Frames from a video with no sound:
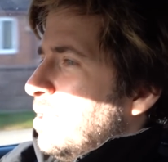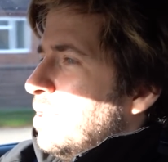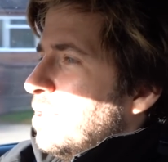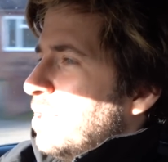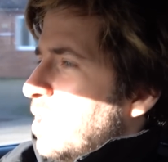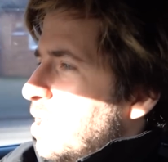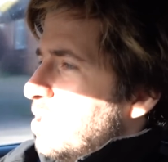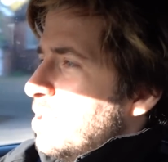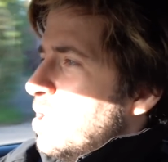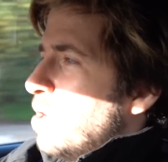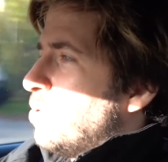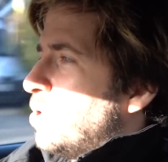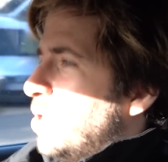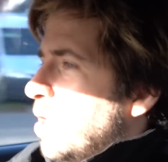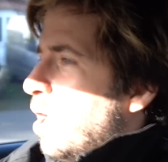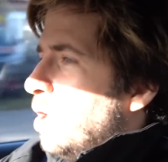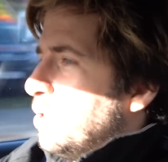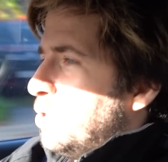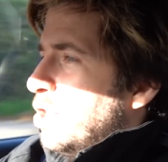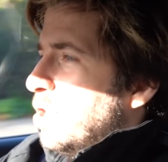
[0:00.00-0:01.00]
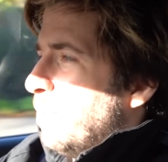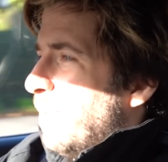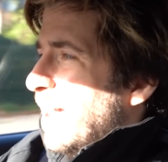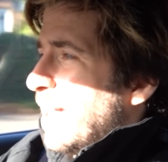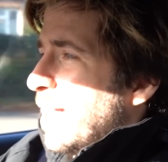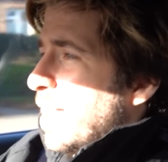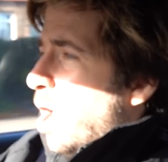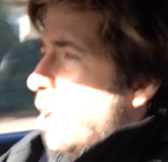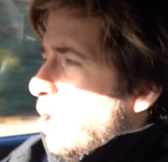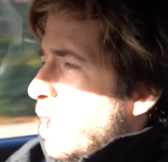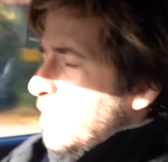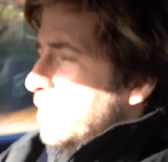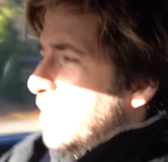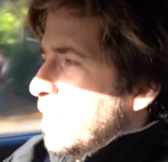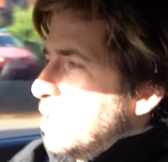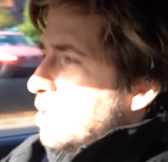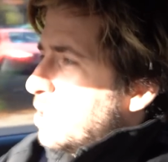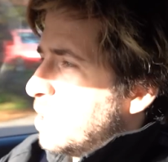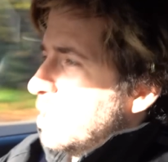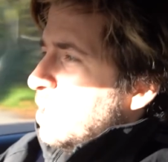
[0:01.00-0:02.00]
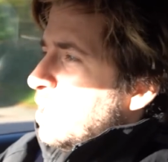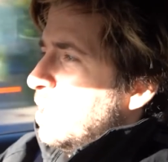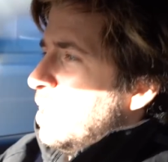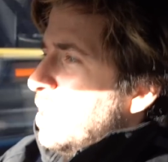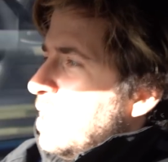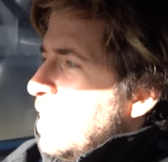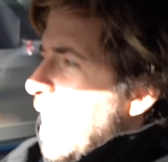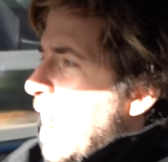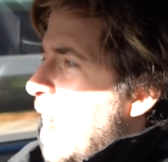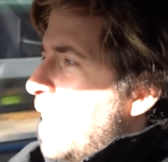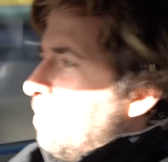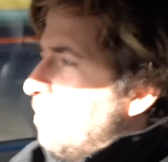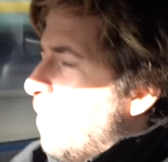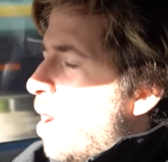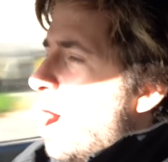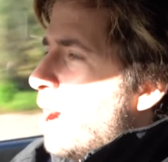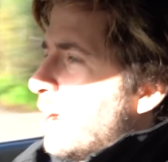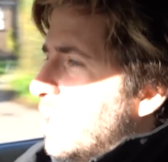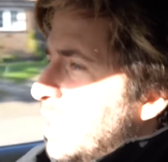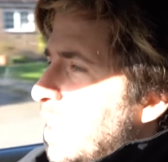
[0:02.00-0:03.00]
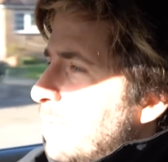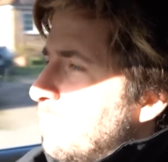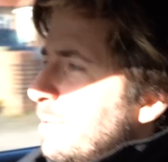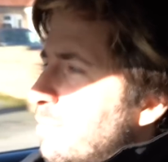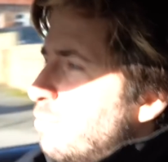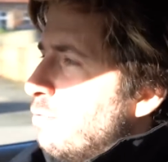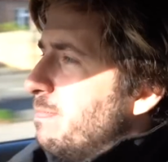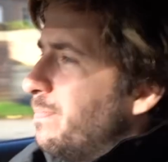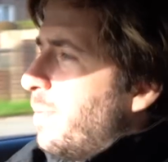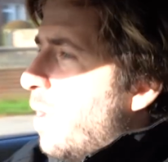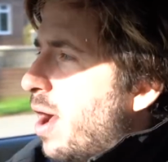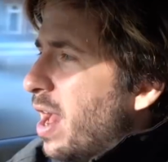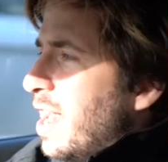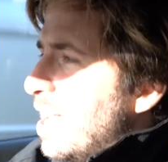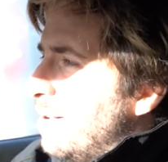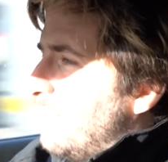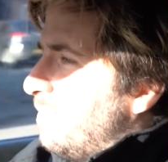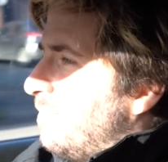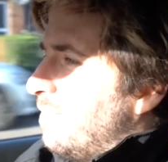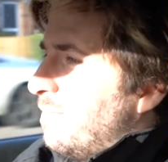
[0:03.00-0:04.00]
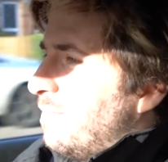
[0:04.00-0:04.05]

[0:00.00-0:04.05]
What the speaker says: There's no chance you can make a car like this and market it and people would buy it.